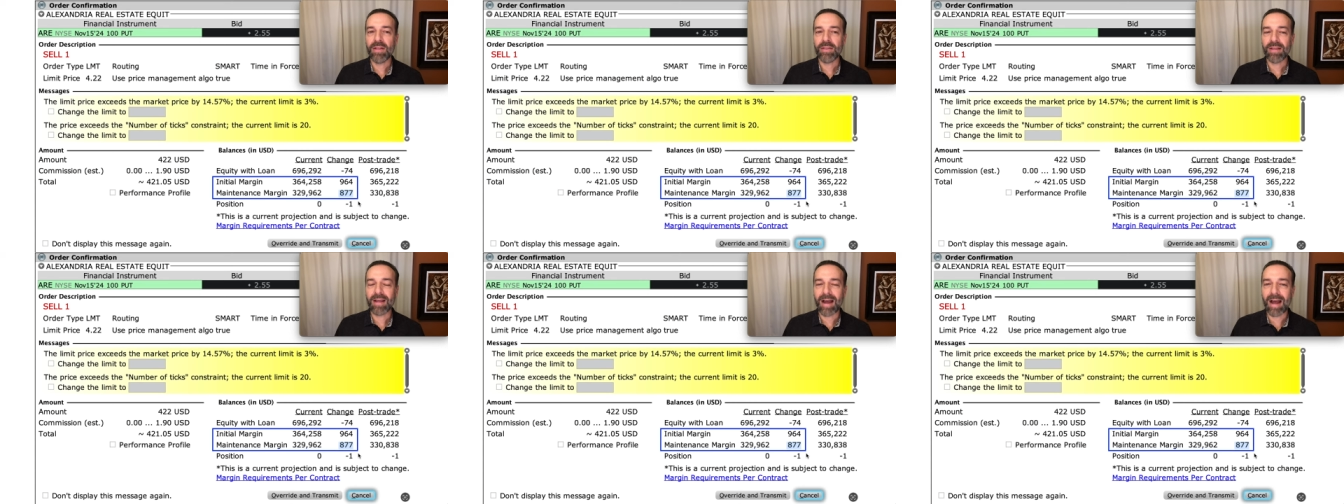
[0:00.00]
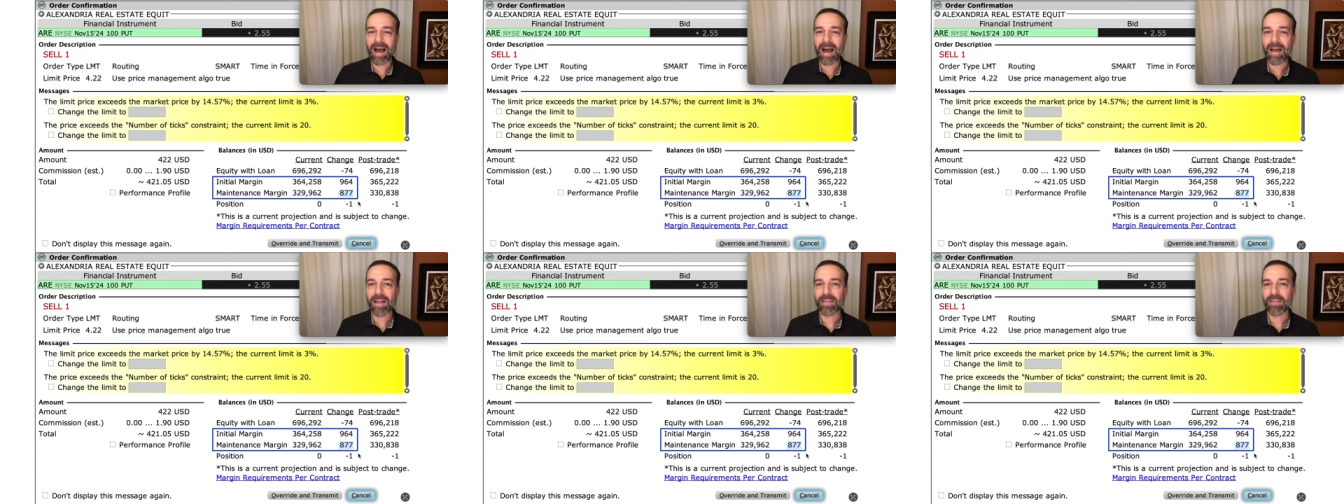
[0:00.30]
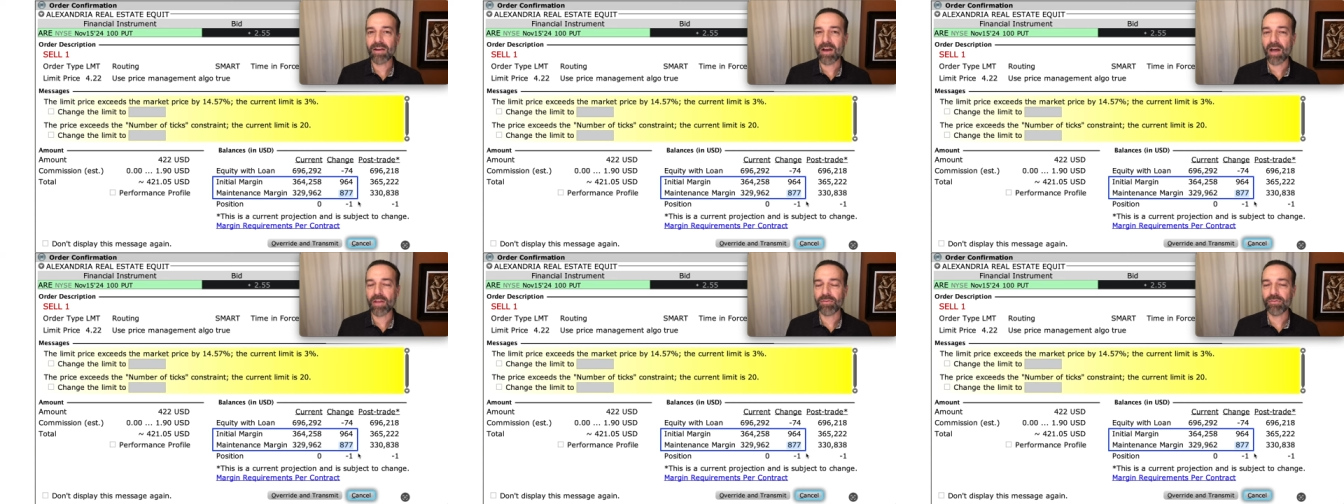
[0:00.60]
that I
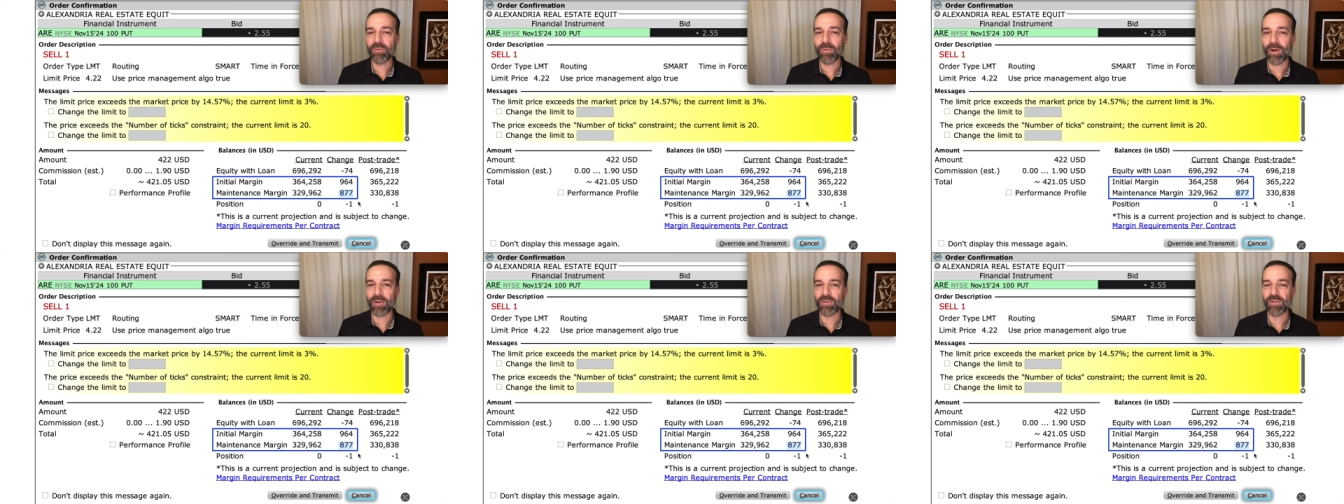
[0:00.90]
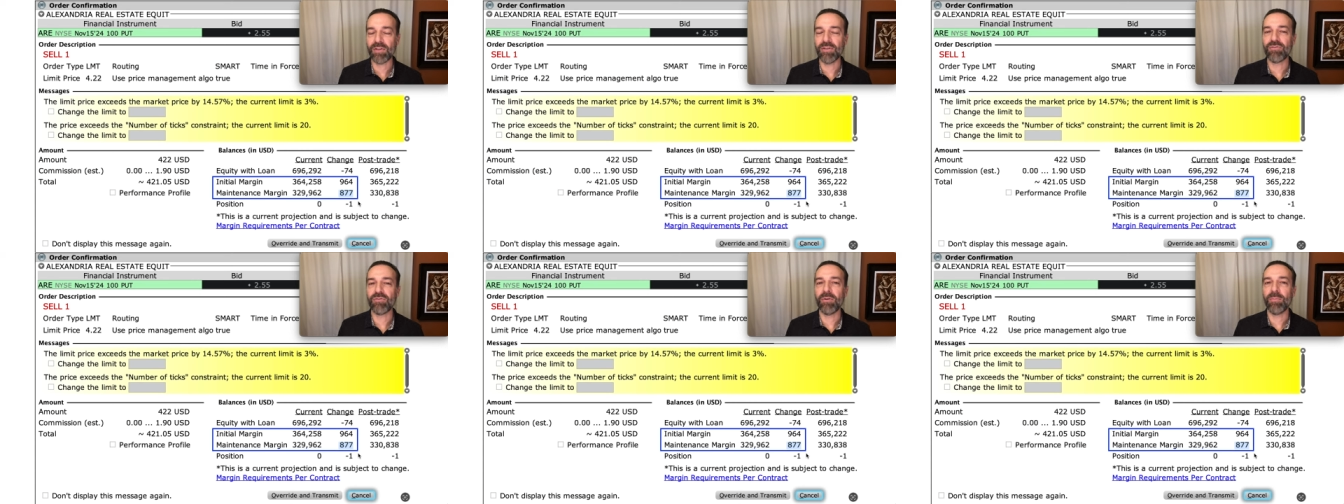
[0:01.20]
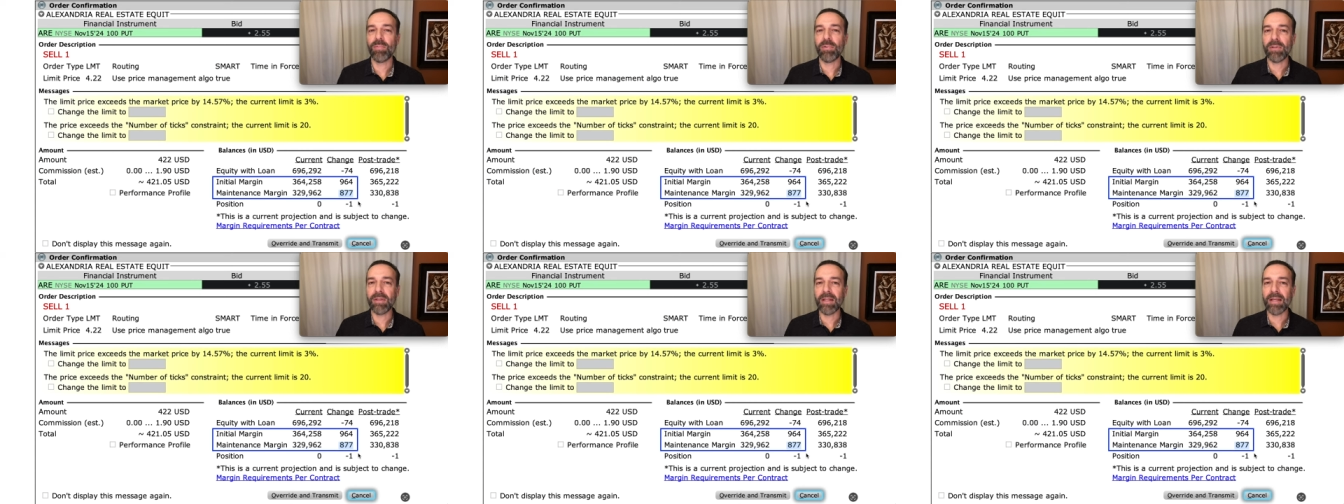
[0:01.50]
thought through when I was looking to
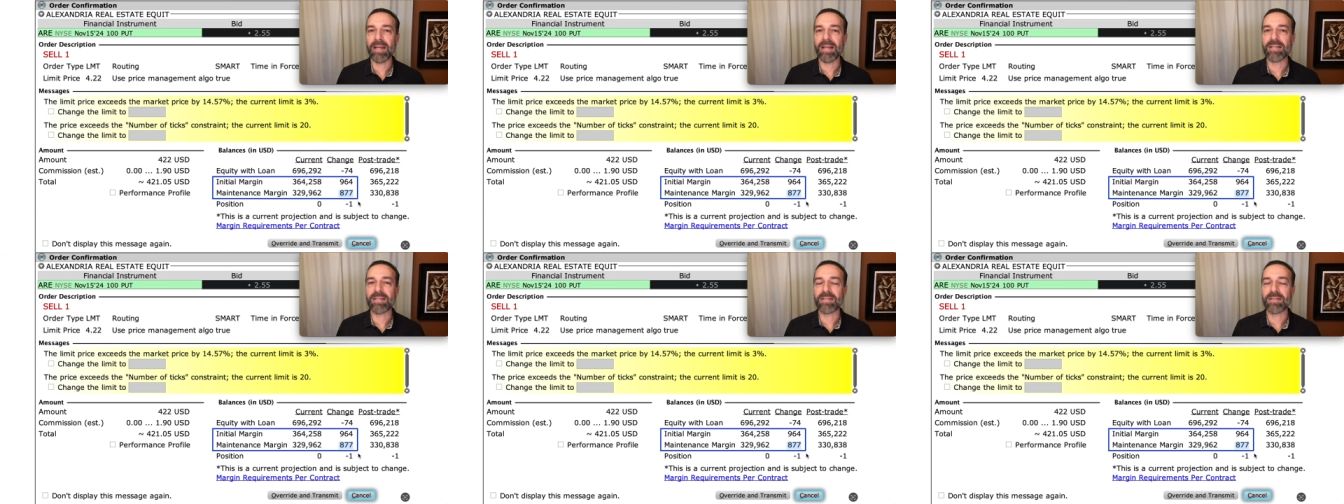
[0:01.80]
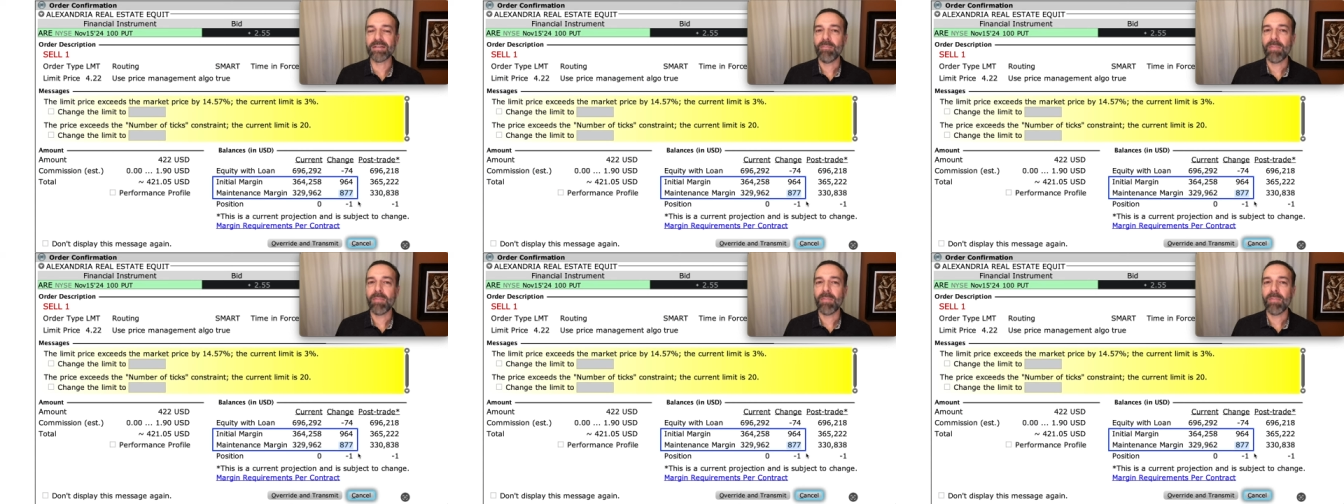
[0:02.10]
replace